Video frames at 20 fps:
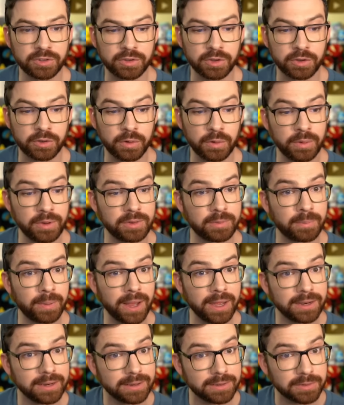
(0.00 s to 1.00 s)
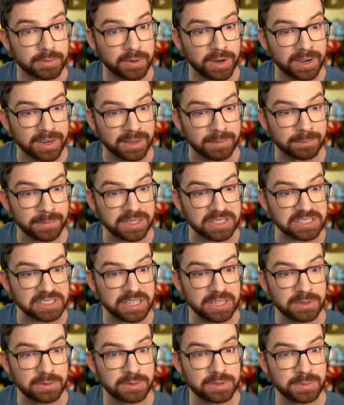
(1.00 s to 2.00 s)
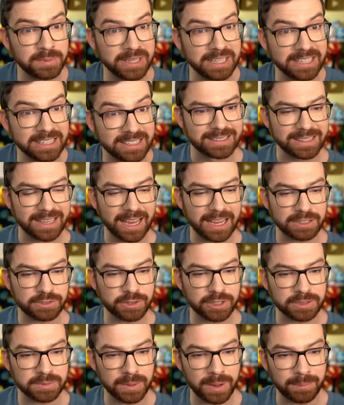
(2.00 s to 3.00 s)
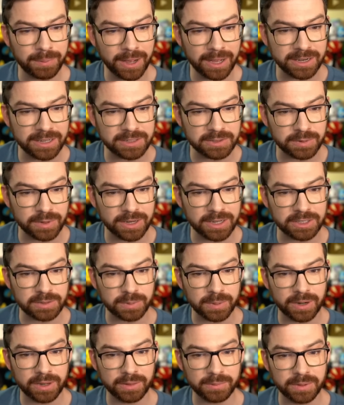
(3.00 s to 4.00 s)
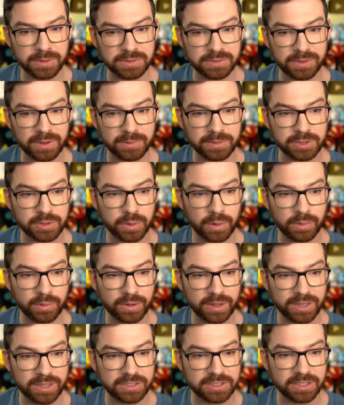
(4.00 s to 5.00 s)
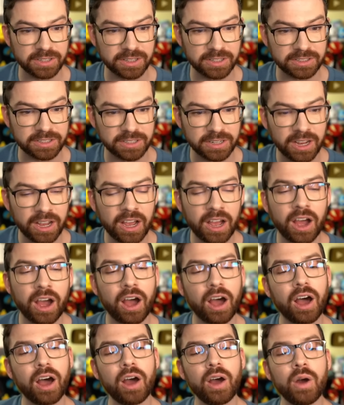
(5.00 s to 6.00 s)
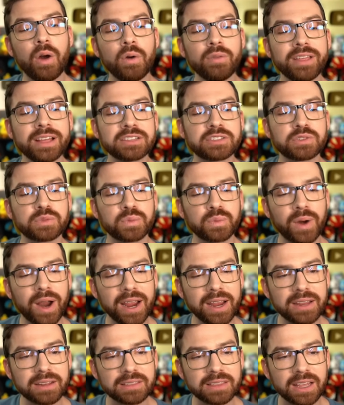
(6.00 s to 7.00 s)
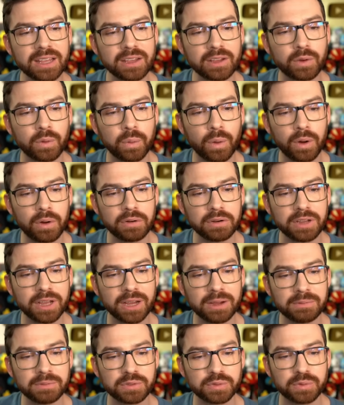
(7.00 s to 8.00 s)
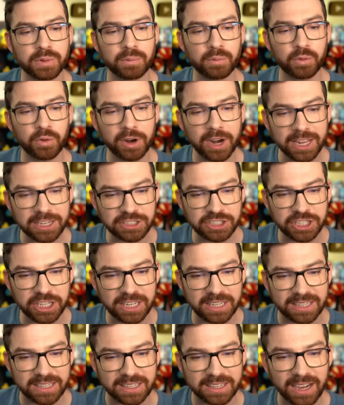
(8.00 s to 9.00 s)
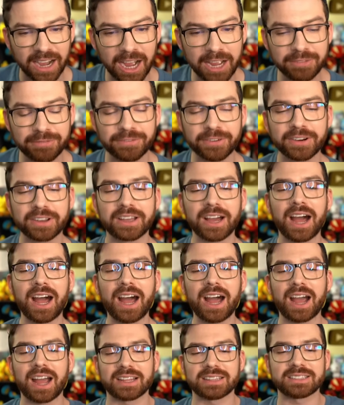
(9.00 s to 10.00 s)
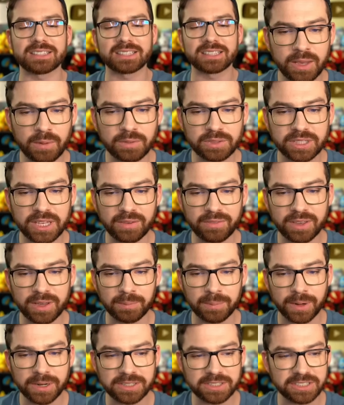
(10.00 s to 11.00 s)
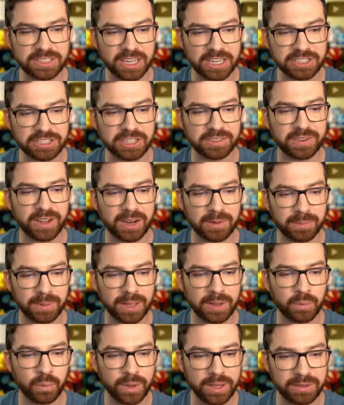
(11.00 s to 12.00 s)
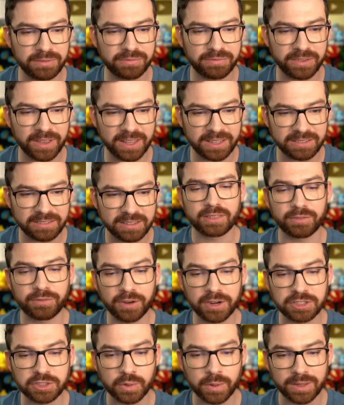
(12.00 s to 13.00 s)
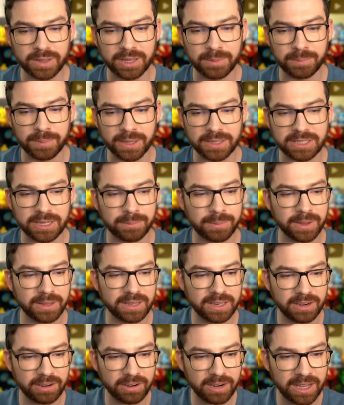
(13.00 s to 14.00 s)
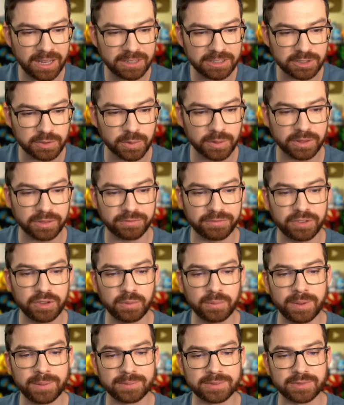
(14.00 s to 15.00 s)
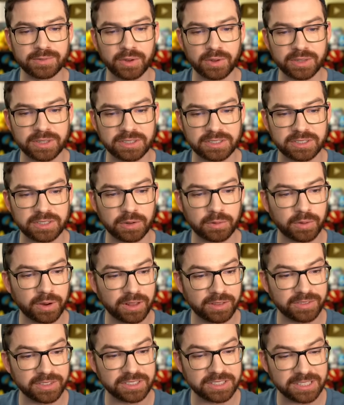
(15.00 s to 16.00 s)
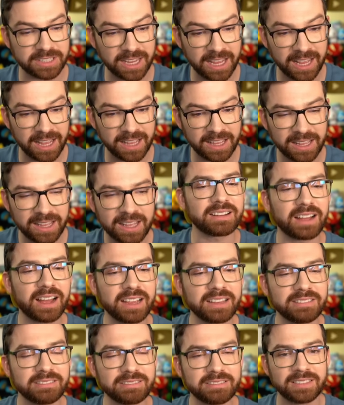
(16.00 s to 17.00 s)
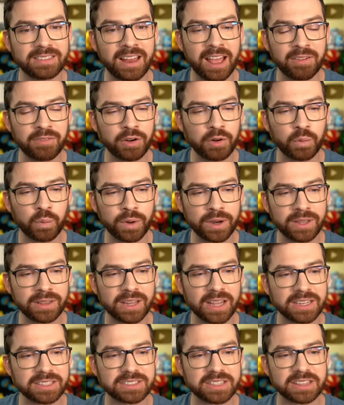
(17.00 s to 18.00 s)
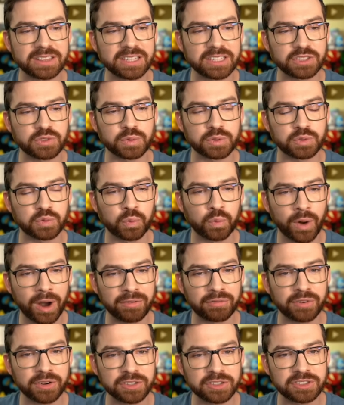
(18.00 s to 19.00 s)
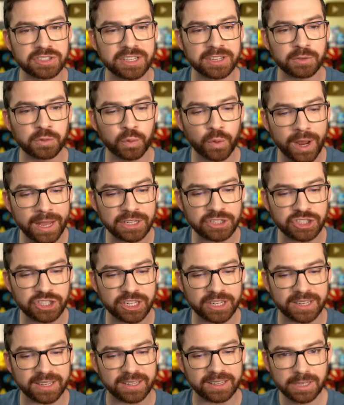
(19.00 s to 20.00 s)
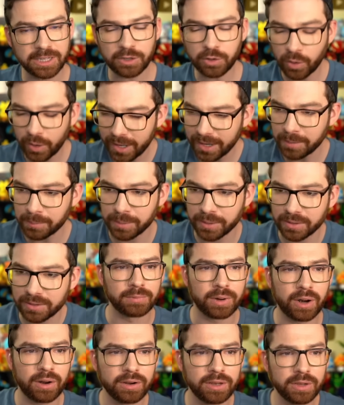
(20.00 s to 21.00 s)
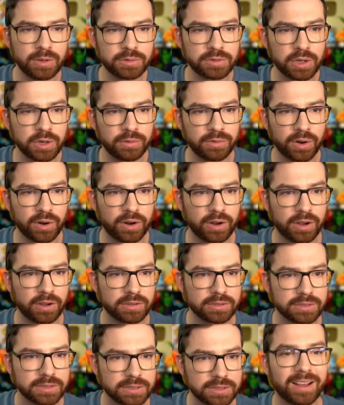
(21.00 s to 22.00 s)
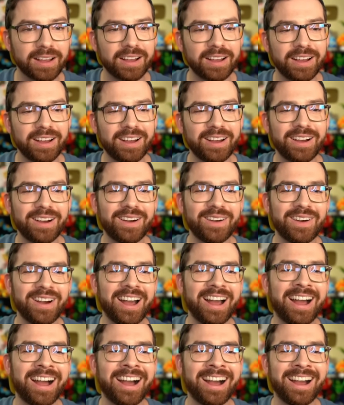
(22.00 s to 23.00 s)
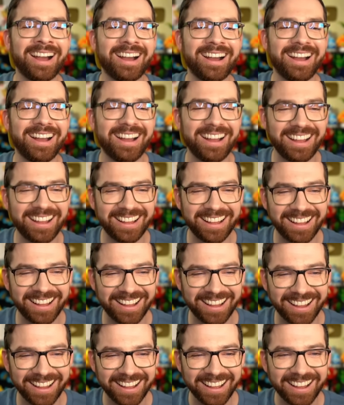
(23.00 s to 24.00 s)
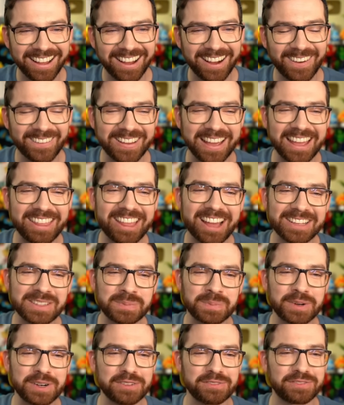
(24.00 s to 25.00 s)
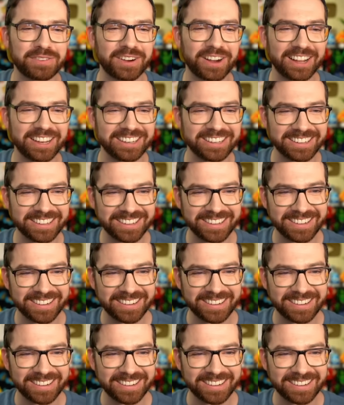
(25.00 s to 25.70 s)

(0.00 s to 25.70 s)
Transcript: Kokui's body is ready, excuse me? The catchphrase, my body is ready, is probably Probably the most famous quote related to Nintendo. Oh, that's right. That quote comes from Reggie. I forgot. He was giving a presentation of how to play Wii Fit. The phrase quickly picked up by the internet. It's one of the few memes of all that's still relevant today. I never realized that this was referencing Reggie. Incredible. Mario's overalls. Oh, okay, that's pretty fun.